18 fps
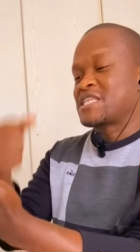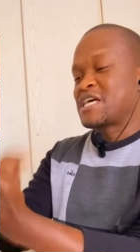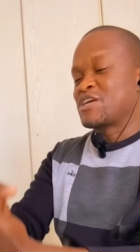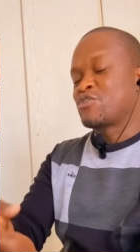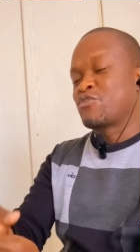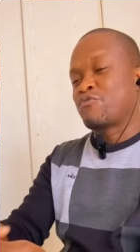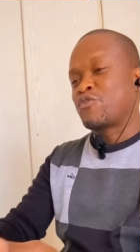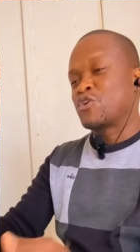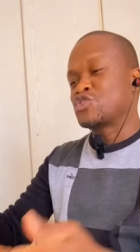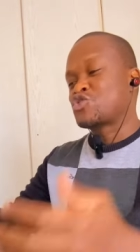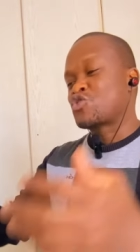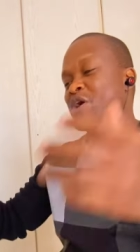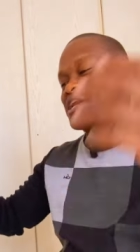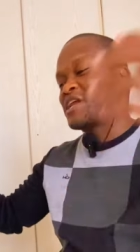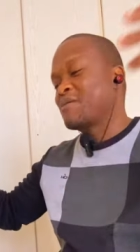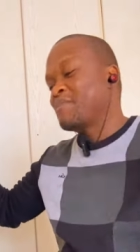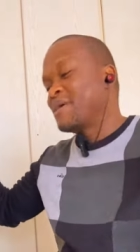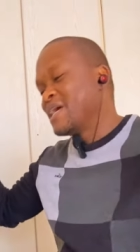Thank you for
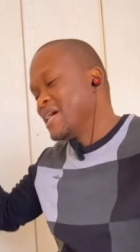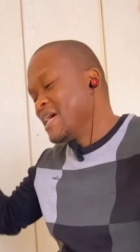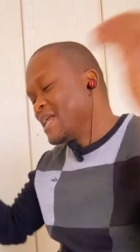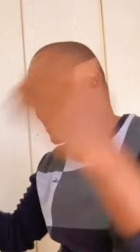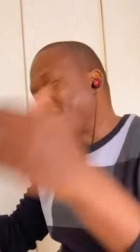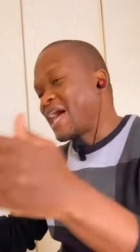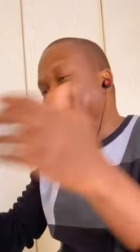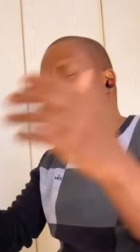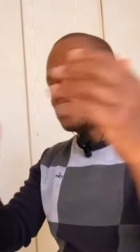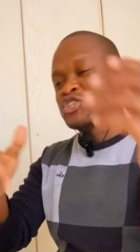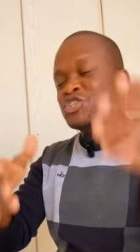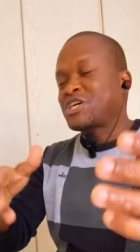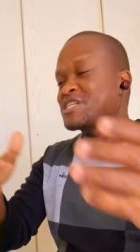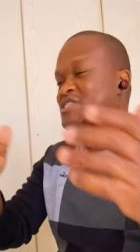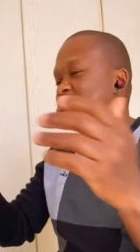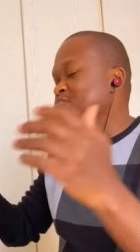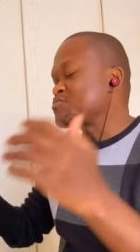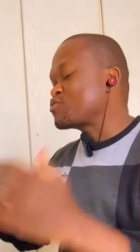joining me. Like,
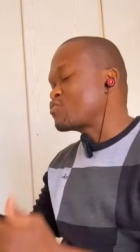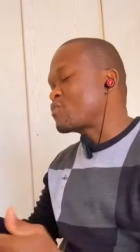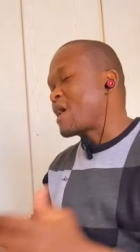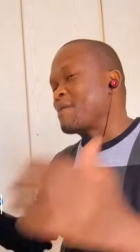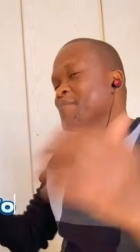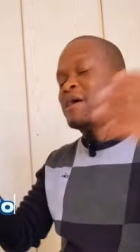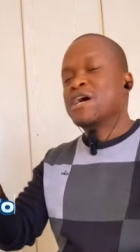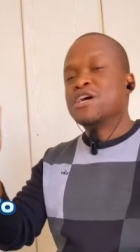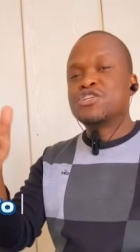share, subscribe.